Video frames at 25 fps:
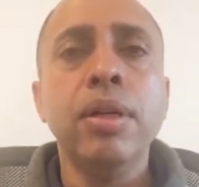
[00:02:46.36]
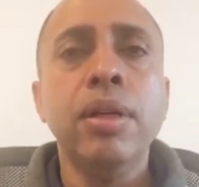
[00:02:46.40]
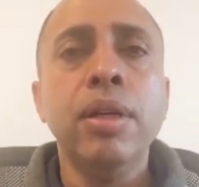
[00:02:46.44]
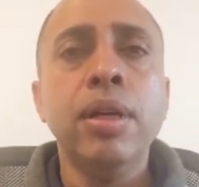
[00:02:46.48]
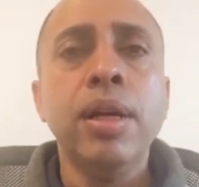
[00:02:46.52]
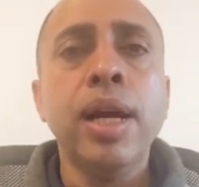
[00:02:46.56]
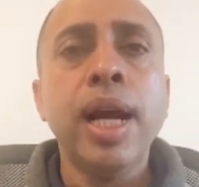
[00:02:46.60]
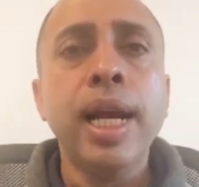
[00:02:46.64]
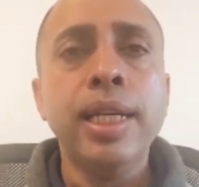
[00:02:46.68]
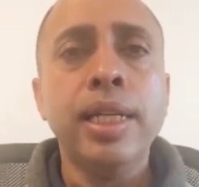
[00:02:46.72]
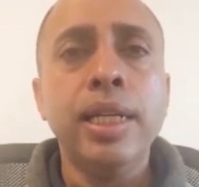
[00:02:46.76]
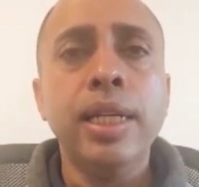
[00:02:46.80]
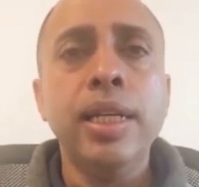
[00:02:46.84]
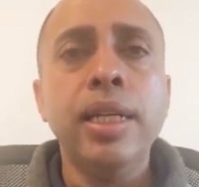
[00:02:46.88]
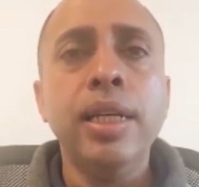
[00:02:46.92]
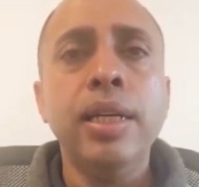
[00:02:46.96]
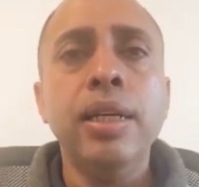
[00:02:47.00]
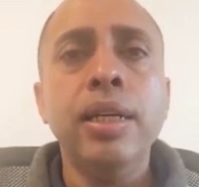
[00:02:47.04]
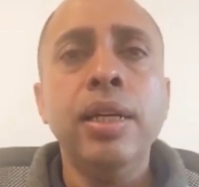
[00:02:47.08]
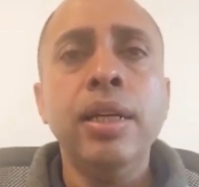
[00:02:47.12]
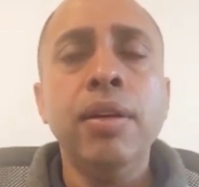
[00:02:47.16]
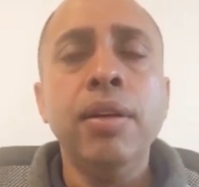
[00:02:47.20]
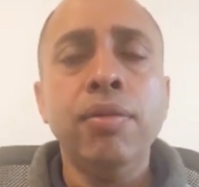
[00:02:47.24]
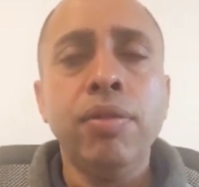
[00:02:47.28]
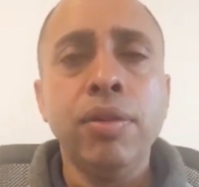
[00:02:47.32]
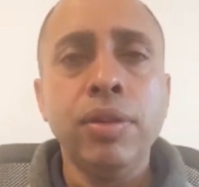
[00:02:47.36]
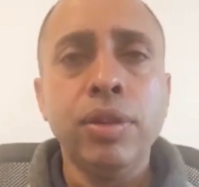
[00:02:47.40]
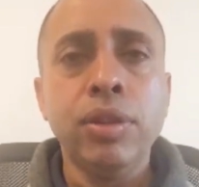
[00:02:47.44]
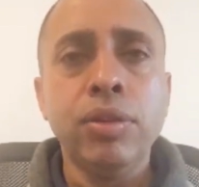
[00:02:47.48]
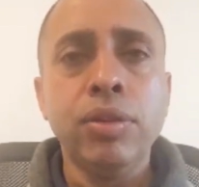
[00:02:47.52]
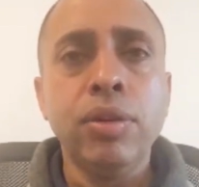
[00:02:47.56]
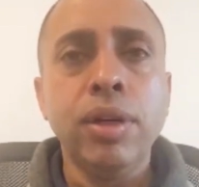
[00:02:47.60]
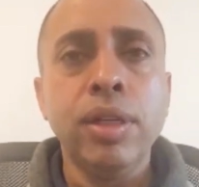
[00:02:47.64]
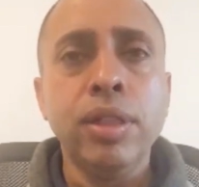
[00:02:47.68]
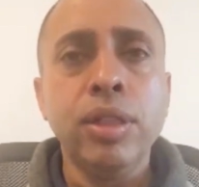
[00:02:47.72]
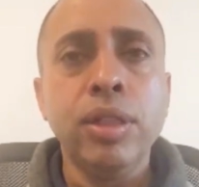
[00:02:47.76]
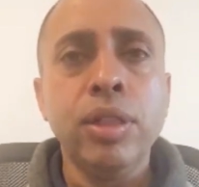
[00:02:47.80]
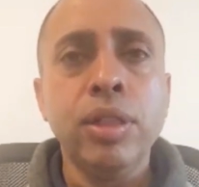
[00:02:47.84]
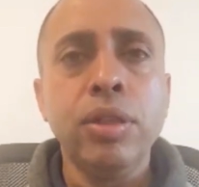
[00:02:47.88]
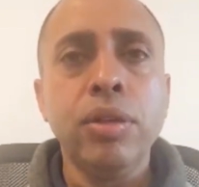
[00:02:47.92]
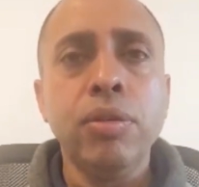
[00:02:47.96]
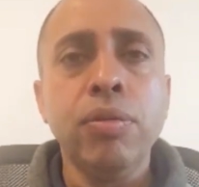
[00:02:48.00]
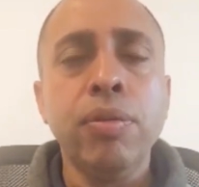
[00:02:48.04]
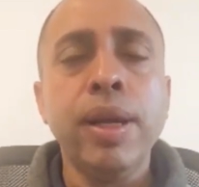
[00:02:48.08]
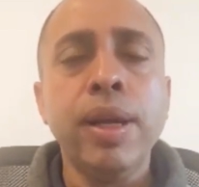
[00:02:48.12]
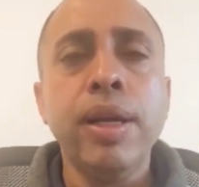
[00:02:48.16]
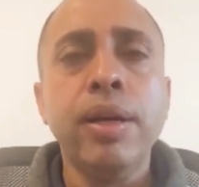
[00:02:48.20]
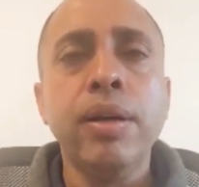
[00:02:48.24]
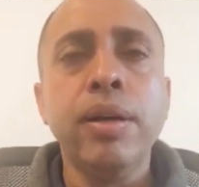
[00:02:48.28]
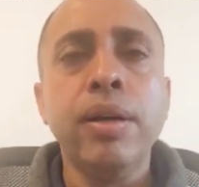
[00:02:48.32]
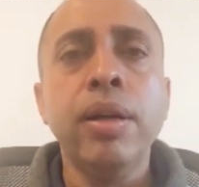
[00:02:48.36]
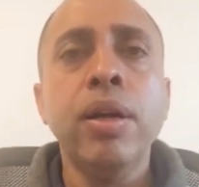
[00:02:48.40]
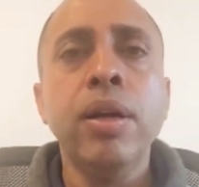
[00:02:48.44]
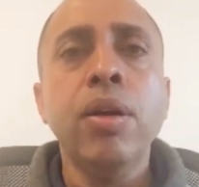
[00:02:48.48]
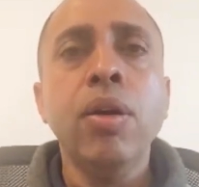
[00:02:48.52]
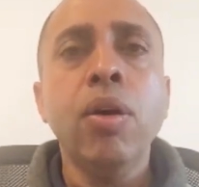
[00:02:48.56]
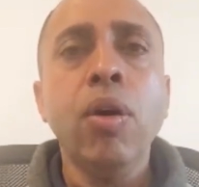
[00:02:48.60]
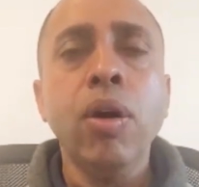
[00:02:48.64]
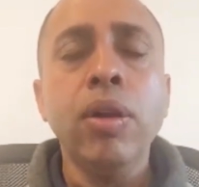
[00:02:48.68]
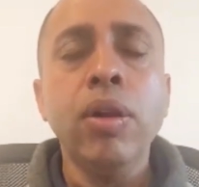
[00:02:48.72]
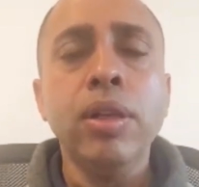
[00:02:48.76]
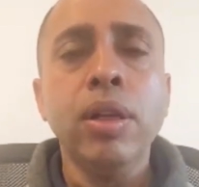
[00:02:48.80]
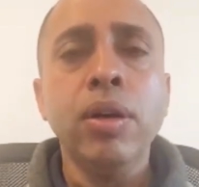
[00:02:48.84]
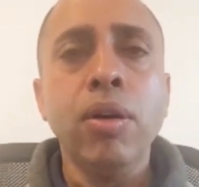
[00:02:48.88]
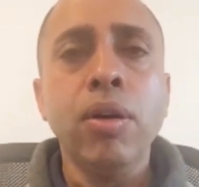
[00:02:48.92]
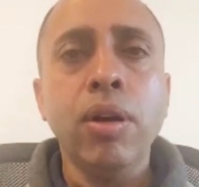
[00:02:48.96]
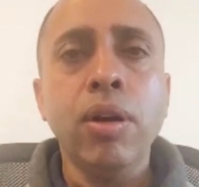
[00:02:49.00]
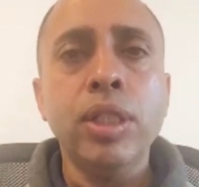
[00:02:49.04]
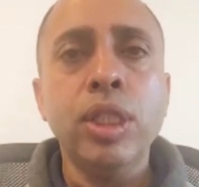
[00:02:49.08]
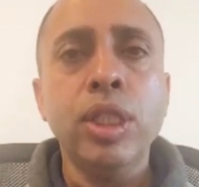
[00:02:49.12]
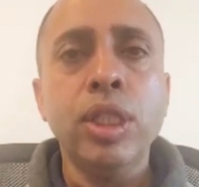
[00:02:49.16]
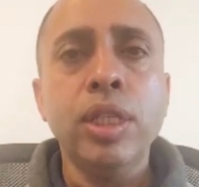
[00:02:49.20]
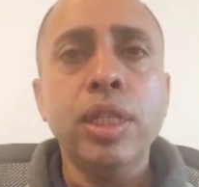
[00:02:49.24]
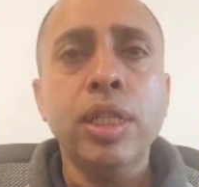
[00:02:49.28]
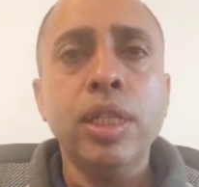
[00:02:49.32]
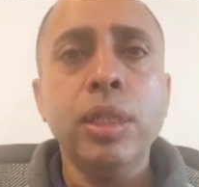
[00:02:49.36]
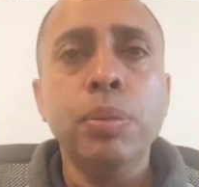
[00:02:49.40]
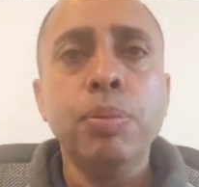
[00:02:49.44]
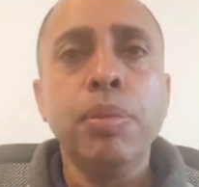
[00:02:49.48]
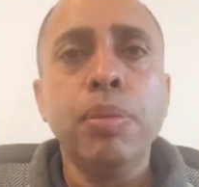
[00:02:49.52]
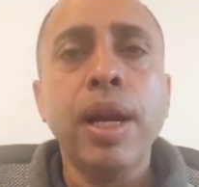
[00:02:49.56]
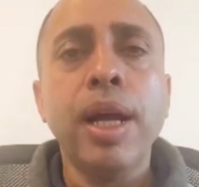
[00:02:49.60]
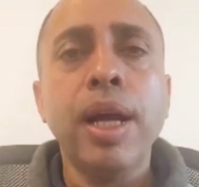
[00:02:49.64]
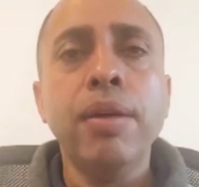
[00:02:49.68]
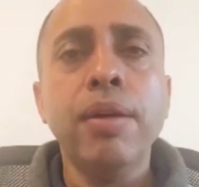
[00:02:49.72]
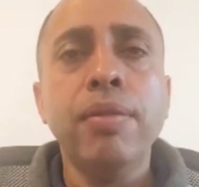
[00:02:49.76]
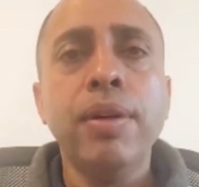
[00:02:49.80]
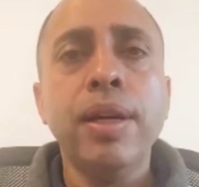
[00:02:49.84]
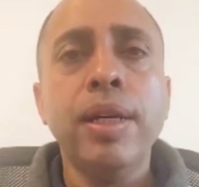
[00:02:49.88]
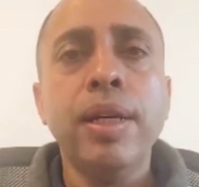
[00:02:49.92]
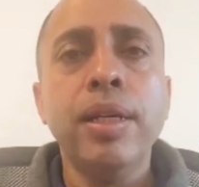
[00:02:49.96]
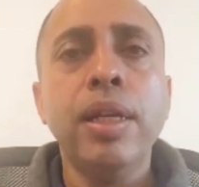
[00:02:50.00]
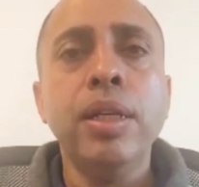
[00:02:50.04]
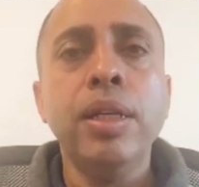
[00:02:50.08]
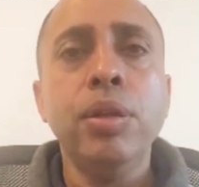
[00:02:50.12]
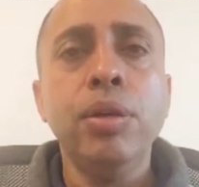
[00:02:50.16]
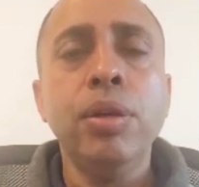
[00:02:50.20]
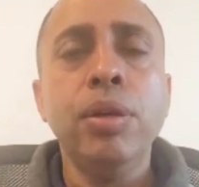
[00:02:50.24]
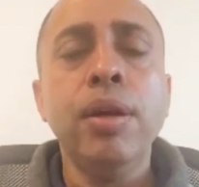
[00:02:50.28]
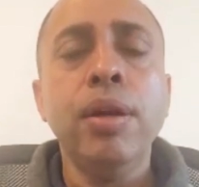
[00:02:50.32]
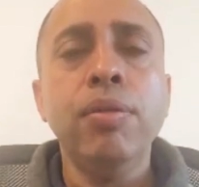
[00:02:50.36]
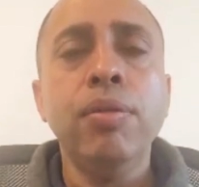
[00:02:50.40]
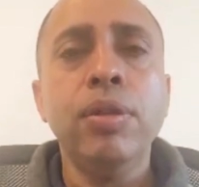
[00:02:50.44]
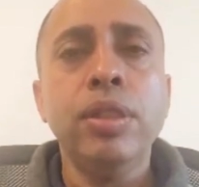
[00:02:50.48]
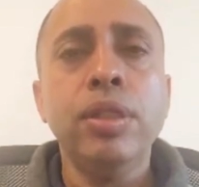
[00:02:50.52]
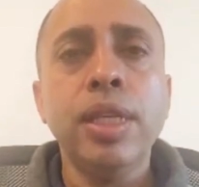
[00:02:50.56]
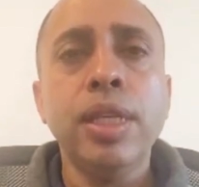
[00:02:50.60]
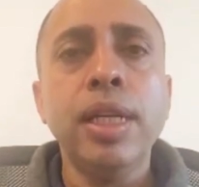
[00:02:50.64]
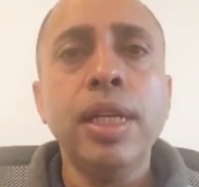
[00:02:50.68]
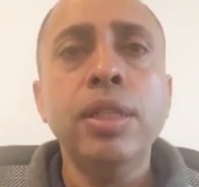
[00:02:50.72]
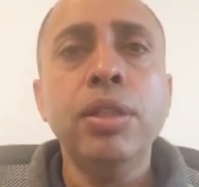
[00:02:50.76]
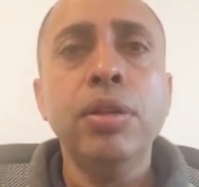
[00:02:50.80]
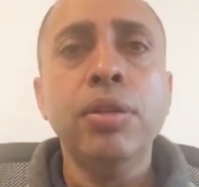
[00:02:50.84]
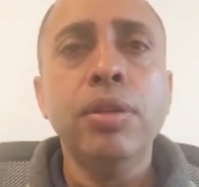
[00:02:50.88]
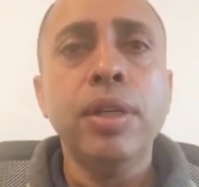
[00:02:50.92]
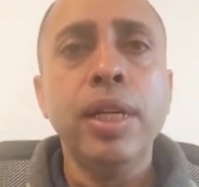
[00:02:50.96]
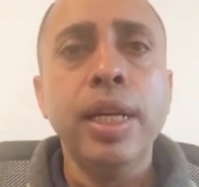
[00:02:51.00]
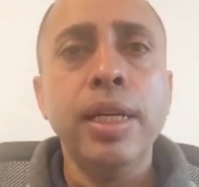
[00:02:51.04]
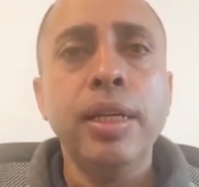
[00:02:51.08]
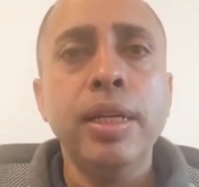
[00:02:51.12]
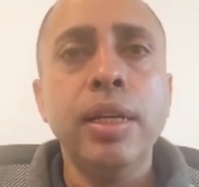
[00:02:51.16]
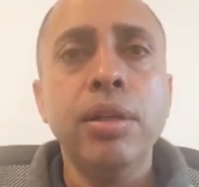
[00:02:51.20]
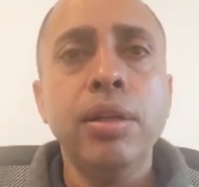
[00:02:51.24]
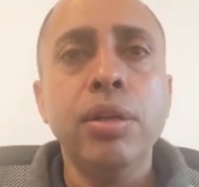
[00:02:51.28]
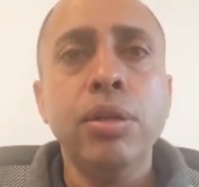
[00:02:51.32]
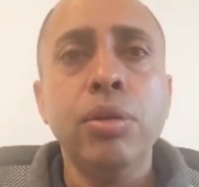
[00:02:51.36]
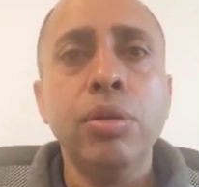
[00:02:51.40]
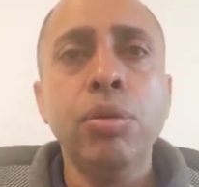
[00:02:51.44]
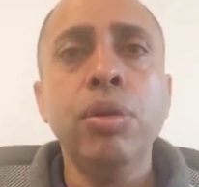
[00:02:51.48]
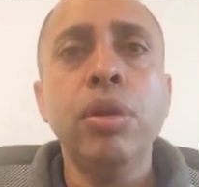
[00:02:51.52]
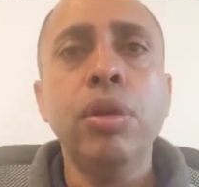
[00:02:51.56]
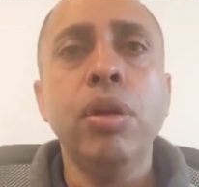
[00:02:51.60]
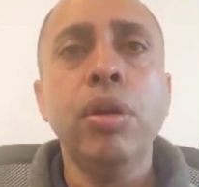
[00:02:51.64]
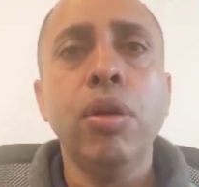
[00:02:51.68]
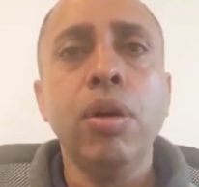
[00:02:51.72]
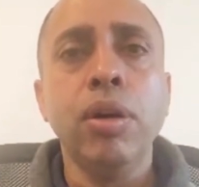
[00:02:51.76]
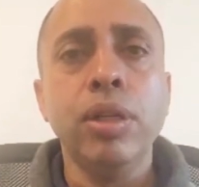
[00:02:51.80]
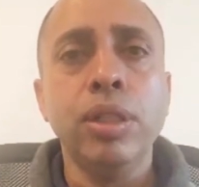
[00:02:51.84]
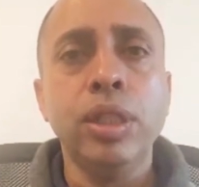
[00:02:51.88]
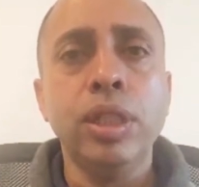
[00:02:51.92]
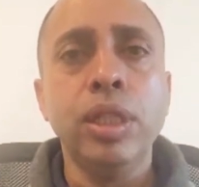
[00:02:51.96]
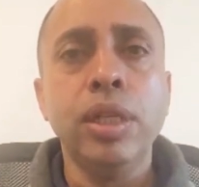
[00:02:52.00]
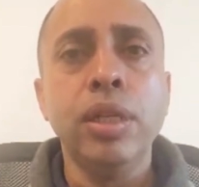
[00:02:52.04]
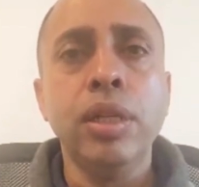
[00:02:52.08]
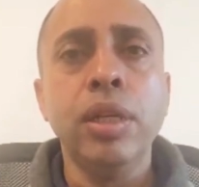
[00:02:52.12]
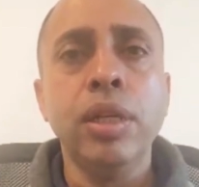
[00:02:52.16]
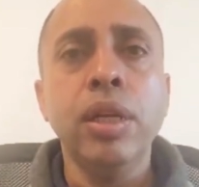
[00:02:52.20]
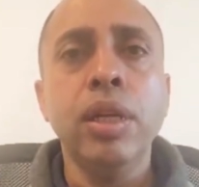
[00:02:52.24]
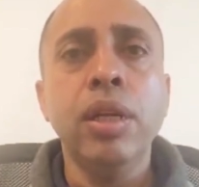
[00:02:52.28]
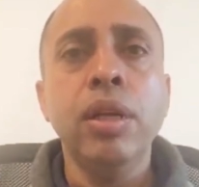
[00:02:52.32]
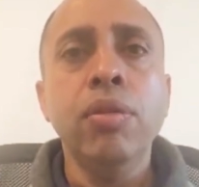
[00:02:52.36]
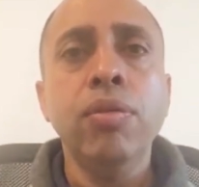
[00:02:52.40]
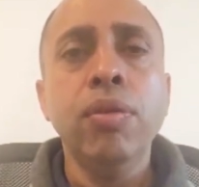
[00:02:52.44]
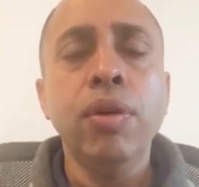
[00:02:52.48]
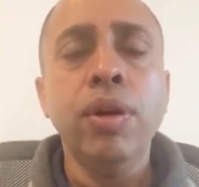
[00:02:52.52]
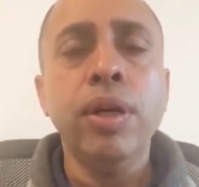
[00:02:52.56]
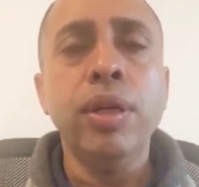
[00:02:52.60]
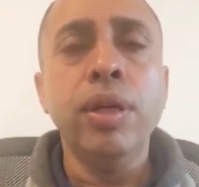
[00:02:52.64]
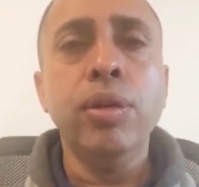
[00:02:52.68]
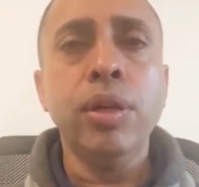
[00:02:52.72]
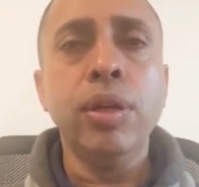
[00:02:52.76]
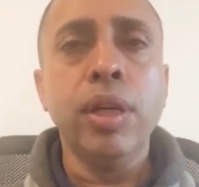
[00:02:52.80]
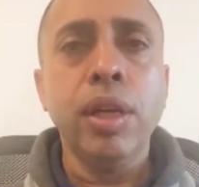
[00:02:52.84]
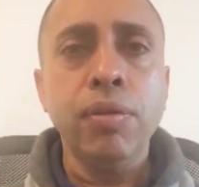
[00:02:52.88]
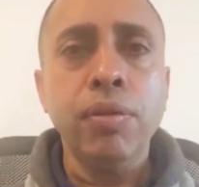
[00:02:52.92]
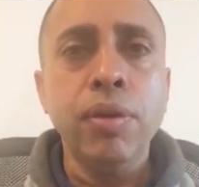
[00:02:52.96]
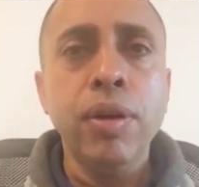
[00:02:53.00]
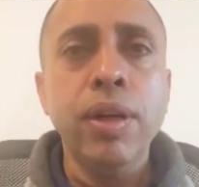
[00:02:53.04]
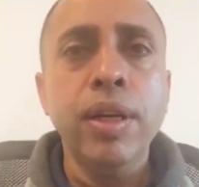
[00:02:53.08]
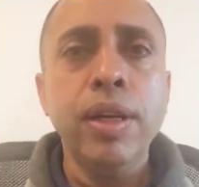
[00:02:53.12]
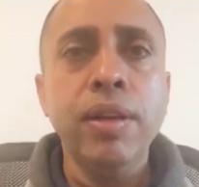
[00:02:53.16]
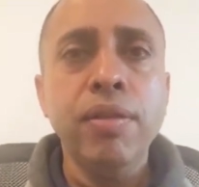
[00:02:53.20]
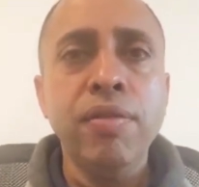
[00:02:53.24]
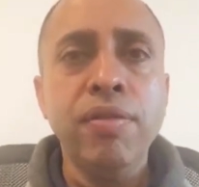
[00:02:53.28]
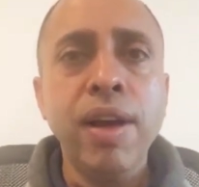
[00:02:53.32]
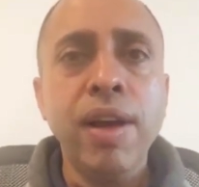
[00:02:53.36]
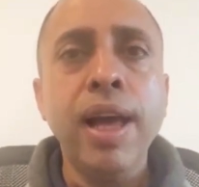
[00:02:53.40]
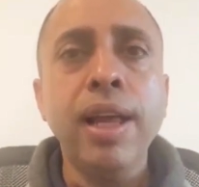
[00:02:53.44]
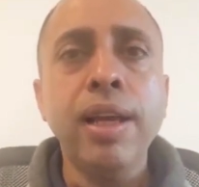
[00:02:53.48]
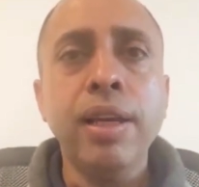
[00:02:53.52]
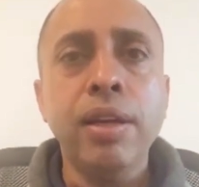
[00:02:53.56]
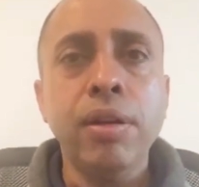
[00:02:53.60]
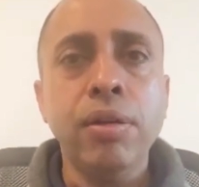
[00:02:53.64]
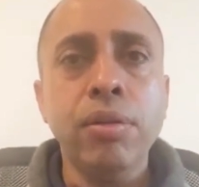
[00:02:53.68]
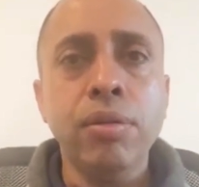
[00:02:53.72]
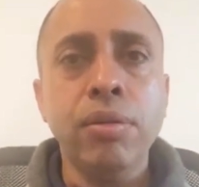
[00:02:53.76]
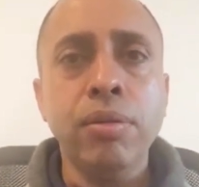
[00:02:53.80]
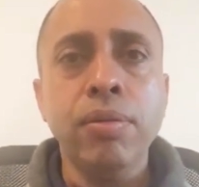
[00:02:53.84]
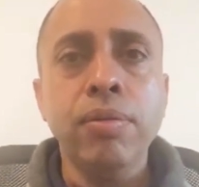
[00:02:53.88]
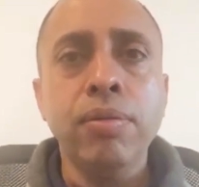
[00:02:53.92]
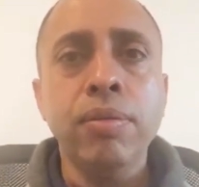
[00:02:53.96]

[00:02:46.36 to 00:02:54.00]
IT infrastructure, where all the logic is private and you have to send your data to the logic for it to give you any value.